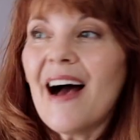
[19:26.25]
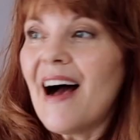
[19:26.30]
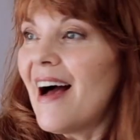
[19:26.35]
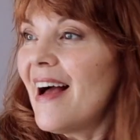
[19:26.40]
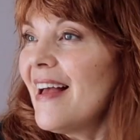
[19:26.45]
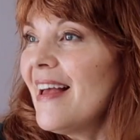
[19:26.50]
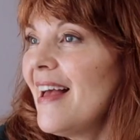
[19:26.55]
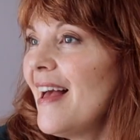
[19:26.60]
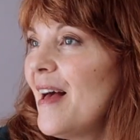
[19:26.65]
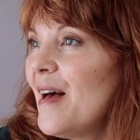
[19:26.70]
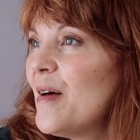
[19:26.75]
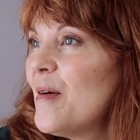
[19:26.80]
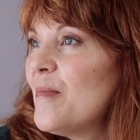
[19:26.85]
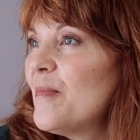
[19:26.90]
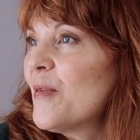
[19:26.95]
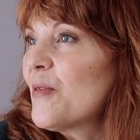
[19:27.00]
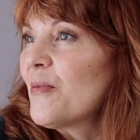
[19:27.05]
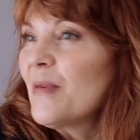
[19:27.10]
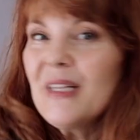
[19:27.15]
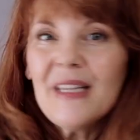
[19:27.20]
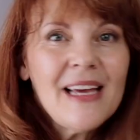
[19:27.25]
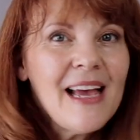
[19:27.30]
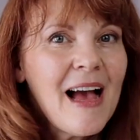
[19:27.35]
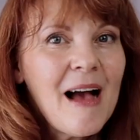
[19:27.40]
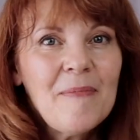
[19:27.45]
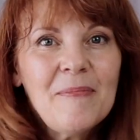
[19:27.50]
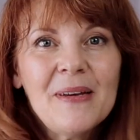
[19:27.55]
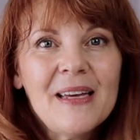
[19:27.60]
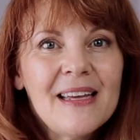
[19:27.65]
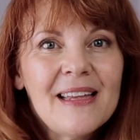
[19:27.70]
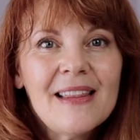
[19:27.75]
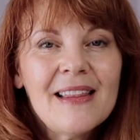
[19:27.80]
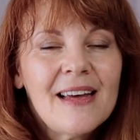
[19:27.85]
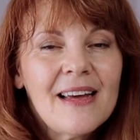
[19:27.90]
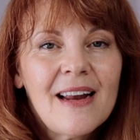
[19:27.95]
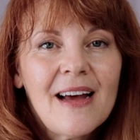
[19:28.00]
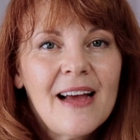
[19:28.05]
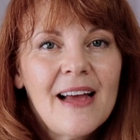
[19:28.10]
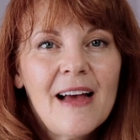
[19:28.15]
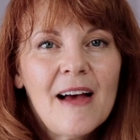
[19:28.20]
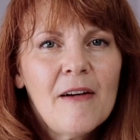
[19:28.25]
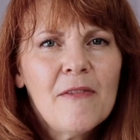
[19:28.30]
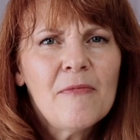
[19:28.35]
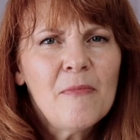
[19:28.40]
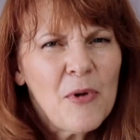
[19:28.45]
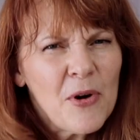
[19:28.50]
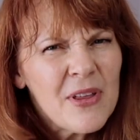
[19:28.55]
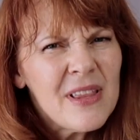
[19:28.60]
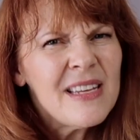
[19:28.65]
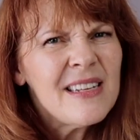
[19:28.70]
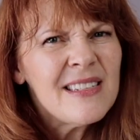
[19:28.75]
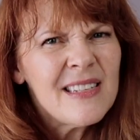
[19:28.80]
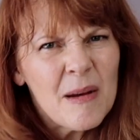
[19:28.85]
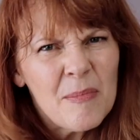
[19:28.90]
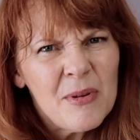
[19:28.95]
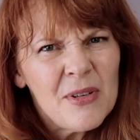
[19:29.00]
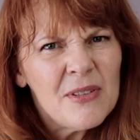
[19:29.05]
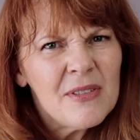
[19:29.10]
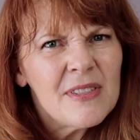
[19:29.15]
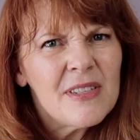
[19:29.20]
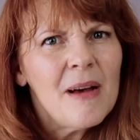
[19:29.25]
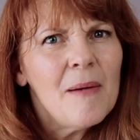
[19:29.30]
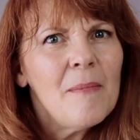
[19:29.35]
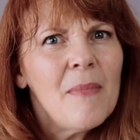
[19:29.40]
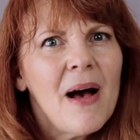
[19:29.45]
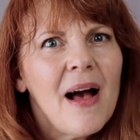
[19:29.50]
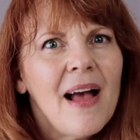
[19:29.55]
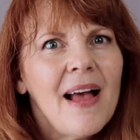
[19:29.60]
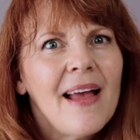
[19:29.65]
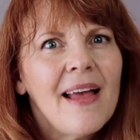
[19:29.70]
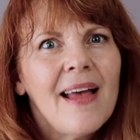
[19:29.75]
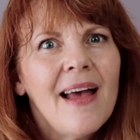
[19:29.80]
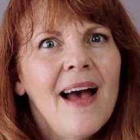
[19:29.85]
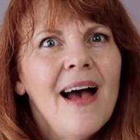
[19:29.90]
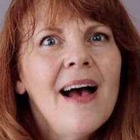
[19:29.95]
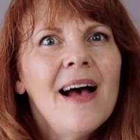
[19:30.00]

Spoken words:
I am really happy that I have more than doubled my